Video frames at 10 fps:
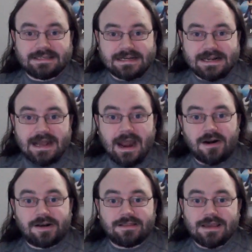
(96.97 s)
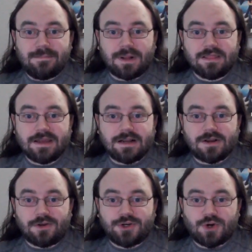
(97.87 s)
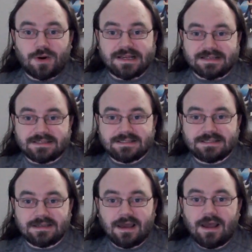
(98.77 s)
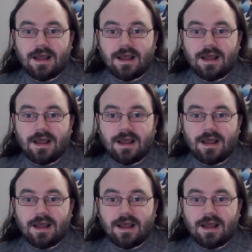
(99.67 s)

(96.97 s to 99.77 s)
is an inherently political choice.